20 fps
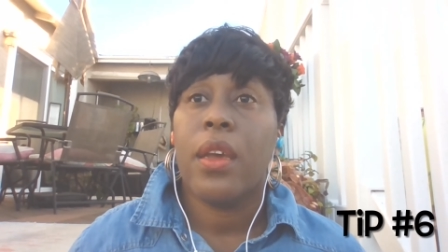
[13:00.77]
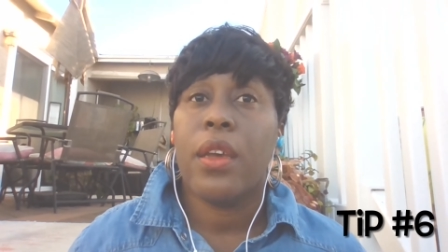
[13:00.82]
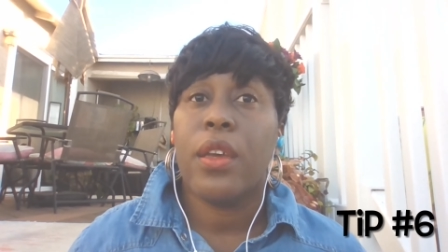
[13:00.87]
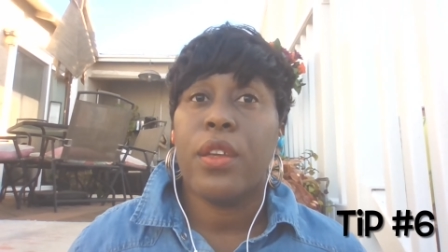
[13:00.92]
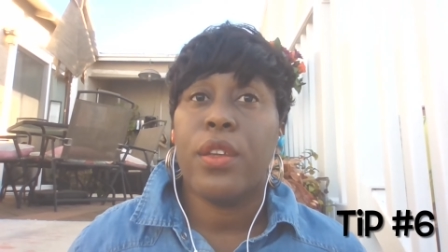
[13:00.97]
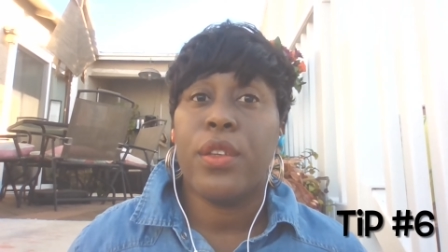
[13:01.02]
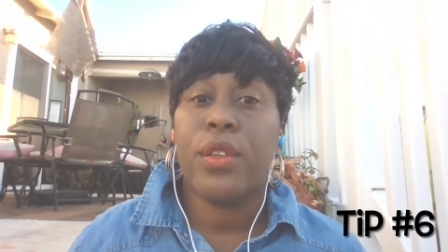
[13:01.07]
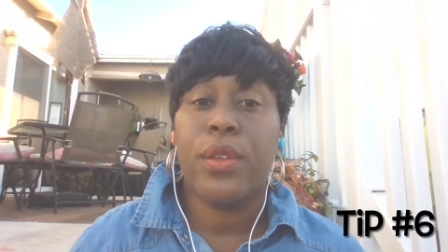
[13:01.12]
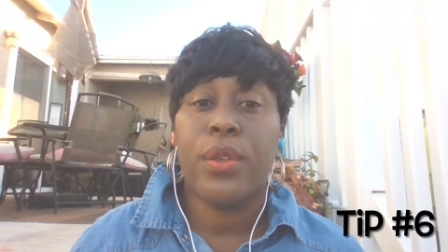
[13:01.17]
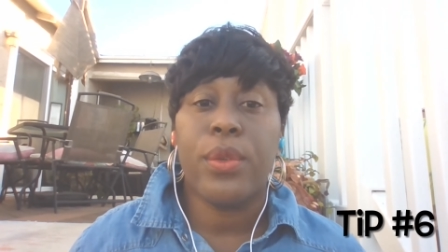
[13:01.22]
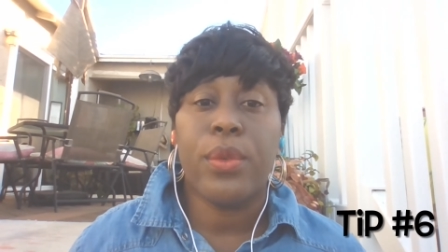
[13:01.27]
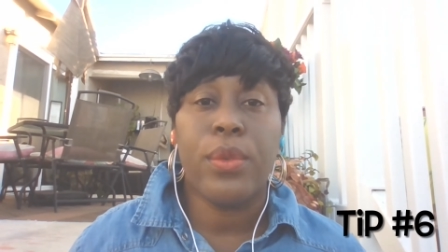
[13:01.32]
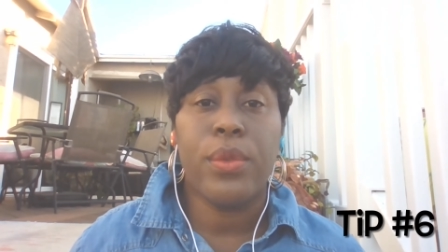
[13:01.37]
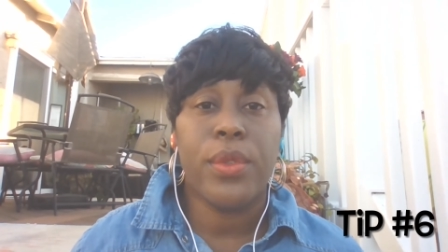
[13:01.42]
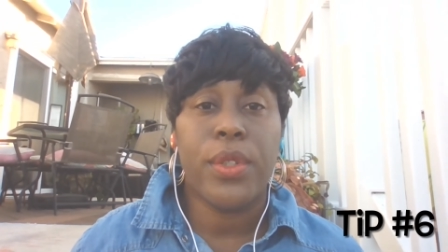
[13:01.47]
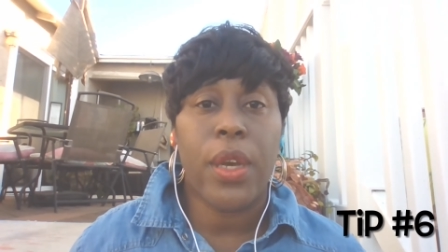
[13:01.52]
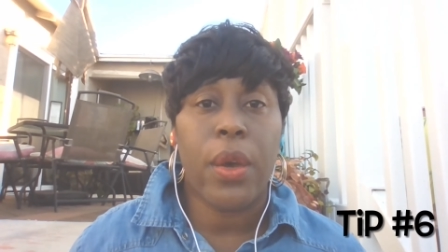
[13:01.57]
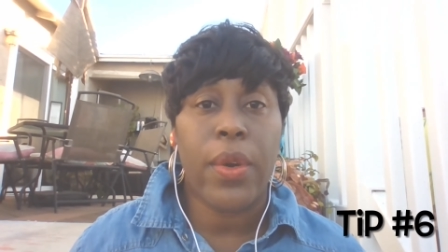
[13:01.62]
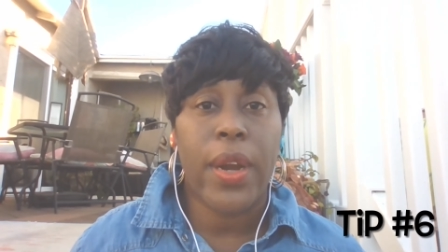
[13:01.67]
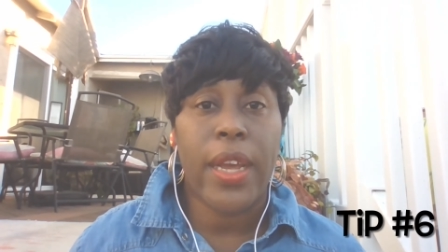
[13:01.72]
you
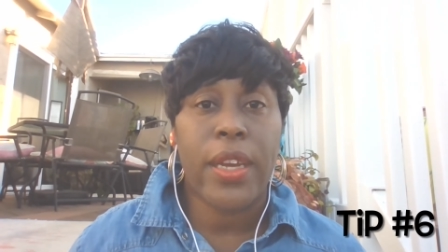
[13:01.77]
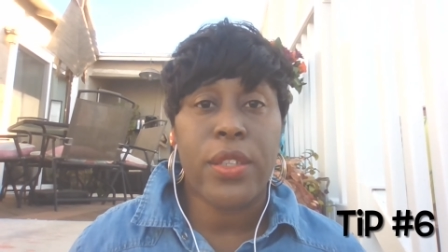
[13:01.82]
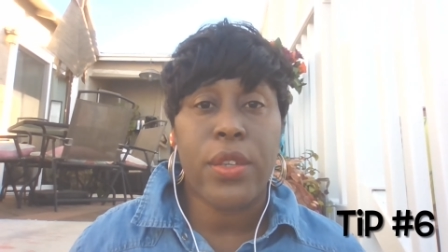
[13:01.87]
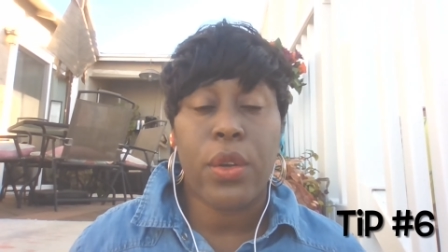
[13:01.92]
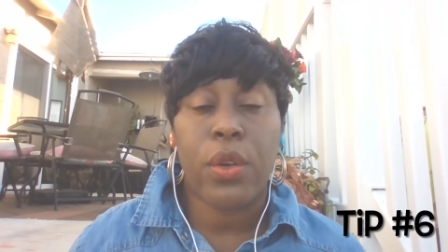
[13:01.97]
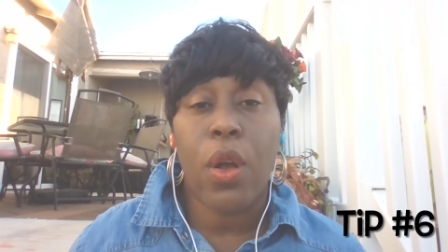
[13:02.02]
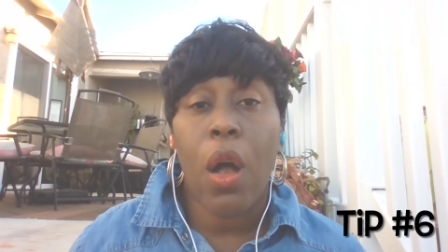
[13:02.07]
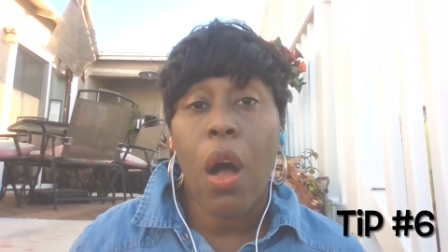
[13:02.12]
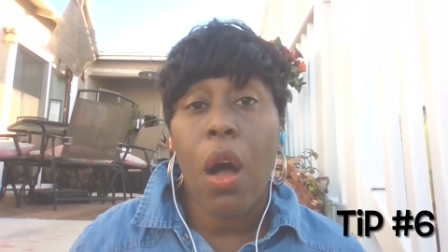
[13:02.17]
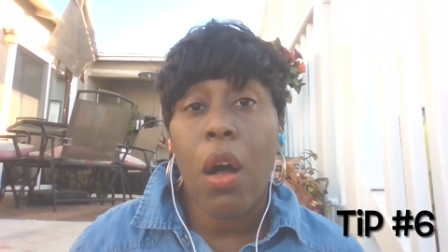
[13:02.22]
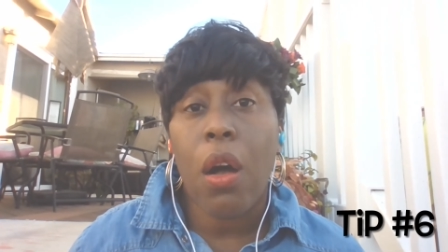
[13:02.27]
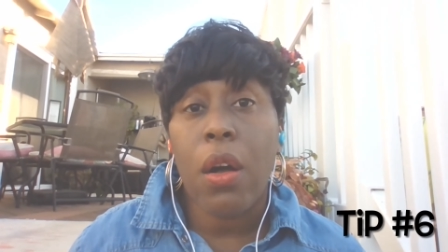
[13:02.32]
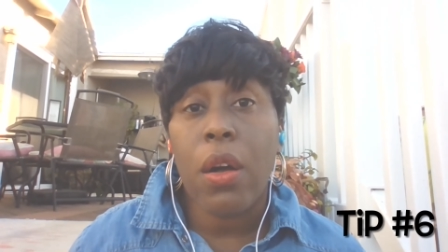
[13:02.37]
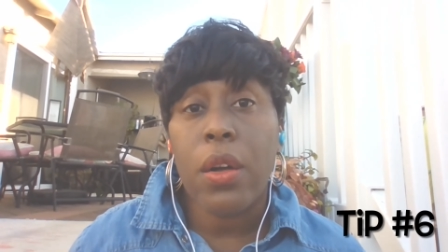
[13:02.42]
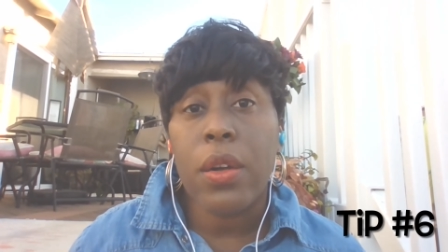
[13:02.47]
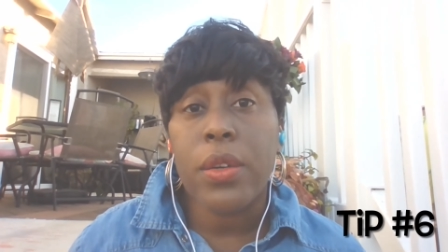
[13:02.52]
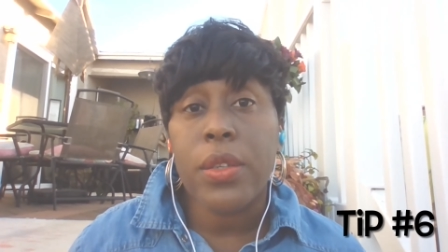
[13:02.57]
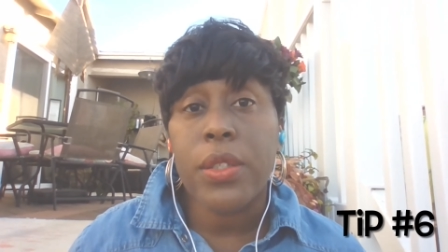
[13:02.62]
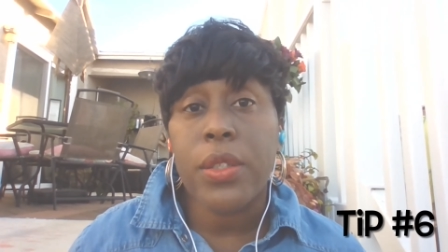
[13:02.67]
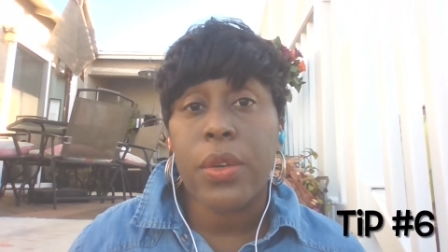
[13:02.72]
don't answer
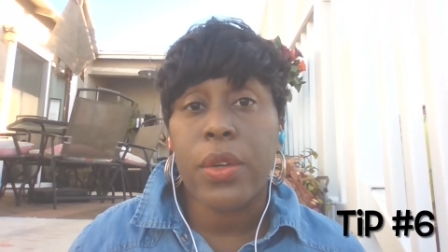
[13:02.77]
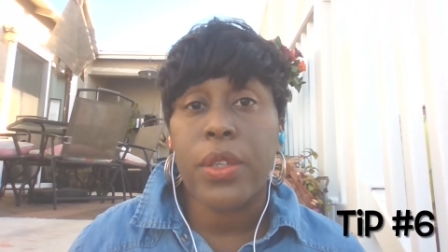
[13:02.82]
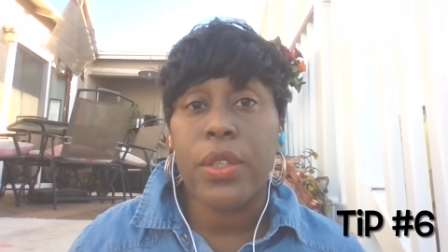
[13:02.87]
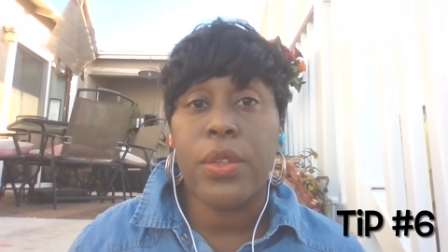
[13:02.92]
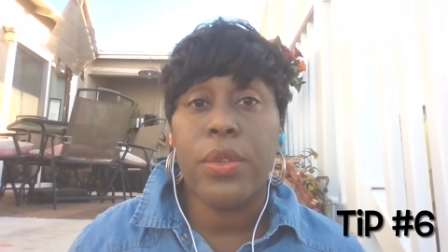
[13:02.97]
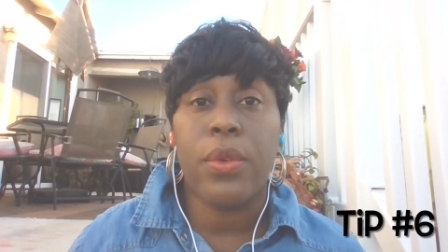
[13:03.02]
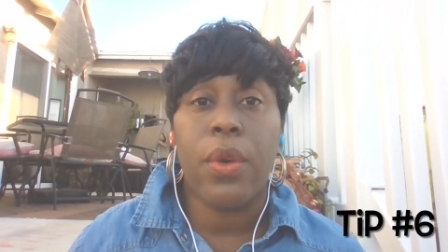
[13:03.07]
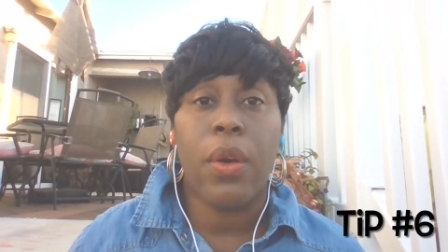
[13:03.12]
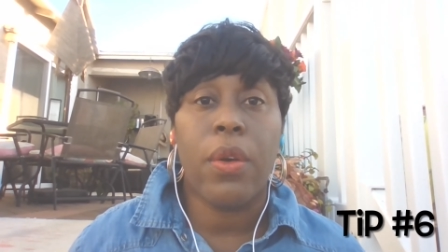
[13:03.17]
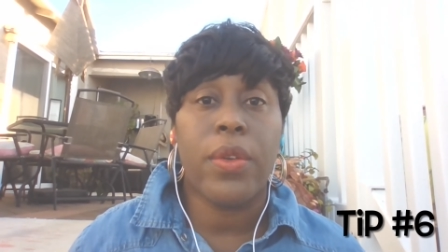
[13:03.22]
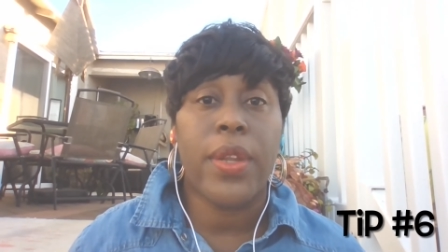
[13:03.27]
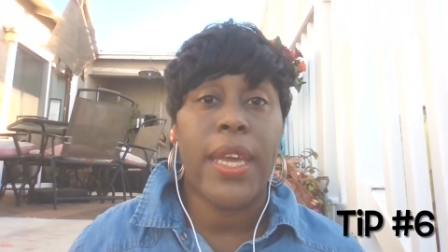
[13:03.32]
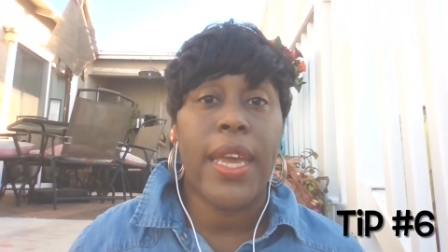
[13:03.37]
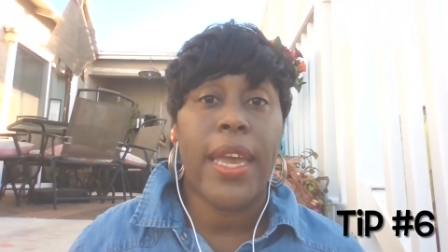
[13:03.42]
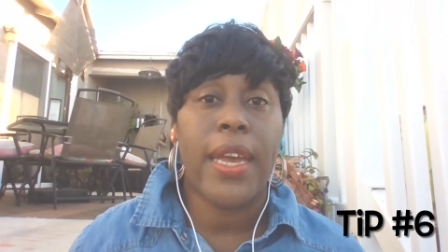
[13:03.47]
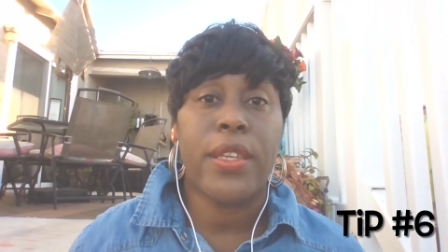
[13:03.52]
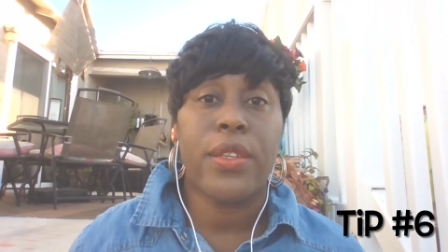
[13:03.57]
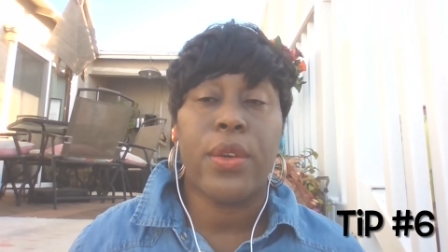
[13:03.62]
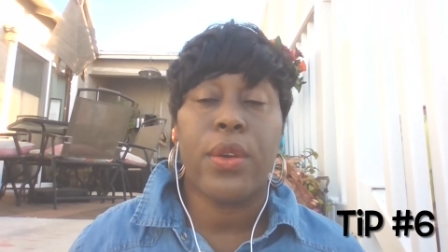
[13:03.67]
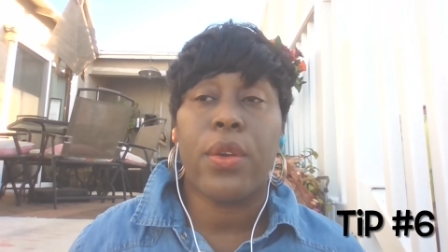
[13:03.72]
calls or you only
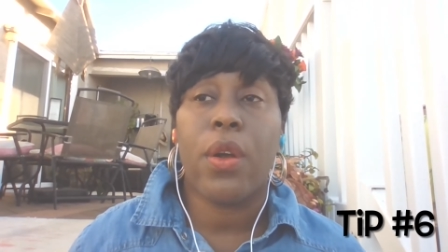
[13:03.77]
answer